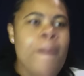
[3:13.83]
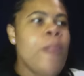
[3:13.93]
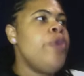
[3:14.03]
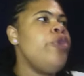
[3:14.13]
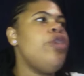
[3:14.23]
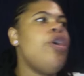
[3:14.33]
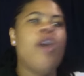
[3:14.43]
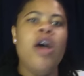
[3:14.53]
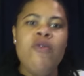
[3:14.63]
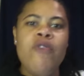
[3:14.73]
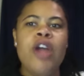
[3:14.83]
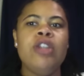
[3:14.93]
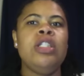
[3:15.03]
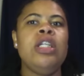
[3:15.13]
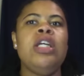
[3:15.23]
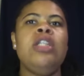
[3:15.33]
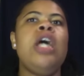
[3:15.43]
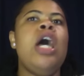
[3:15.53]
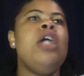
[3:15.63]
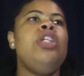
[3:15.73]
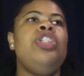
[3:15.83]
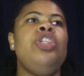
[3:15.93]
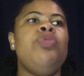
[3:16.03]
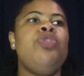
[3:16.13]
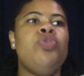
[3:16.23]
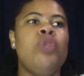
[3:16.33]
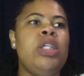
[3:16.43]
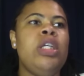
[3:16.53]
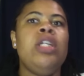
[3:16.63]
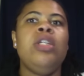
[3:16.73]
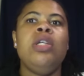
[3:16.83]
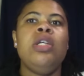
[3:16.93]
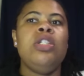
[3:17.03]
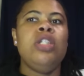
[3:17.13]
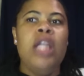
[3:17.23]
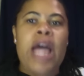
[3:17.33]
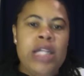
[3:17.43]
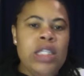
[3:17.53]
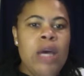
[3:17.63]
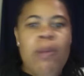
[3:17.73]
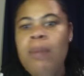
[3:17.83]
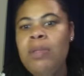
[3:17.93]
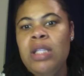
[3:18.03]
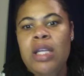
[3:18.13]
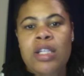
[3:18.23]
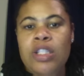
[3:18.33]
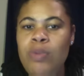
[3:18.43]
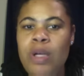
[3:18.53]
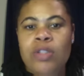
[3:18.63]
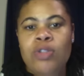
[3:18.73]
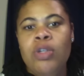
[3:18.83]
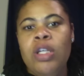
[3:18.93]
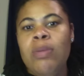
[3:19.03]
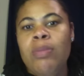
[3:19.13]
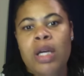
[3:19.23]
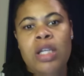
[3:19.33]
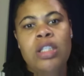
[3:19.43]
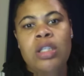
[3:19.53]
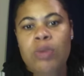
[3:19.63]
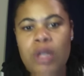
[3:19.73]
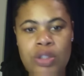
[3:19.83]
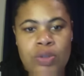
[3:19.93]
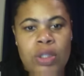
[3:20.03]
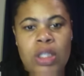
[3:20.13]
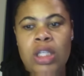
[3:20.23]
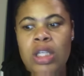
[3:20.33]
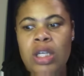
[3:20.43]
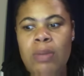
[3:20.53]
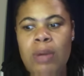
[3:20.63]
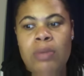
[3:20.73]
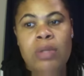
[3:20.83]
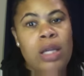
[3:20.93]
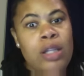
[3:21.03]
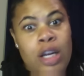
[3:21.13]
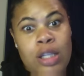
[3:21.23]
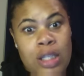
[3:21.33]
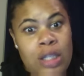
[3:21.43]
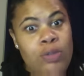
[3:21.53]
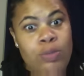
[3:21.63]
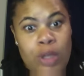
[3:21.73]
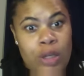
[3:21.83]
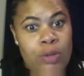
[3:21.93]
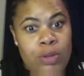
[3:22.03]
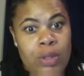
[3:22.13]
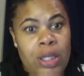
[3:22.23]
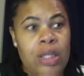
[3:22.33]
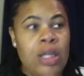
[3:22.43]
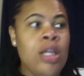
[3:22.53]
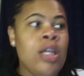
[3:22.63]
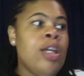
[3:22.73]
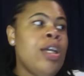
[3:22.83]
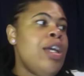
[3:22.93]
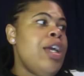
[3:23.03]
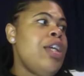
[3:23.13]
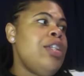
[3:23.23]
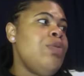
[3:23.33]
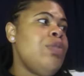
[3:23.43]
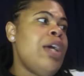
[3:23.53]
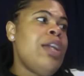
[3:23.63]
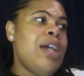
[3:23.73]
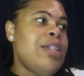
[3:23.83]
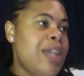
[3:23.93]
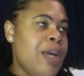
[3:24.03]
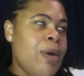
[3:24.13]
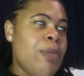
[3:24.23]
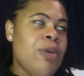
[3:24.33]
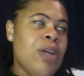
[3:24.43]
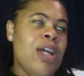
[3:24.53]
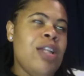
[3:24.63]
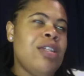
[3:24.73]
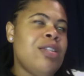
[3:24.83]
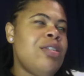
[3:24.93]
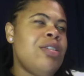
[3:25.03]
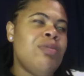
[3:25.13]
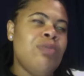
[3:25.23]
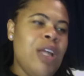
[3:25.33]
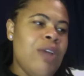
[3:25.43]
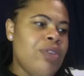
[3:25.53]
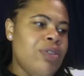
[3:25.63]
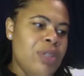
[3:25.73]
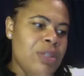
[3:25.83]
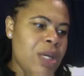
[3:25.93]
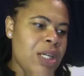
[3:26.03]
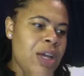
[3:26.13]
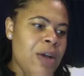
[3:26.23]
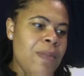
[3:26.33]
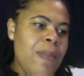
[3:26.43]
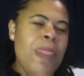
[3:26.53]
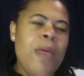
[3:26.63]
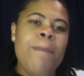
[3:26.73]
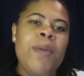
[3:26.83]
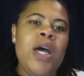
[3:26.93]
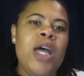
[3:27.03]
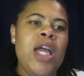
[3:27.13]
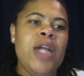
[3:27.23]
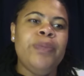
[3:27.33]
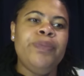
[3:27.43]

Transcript: You know, her version is she was drinking. She lied to her mom and said that she wasn't drinking, but she was drinking, and her mom was like, "I thought I said you weren't gonna drink," and she was like, "Not today, mom. Okay, let's we're not gonna do this right now." But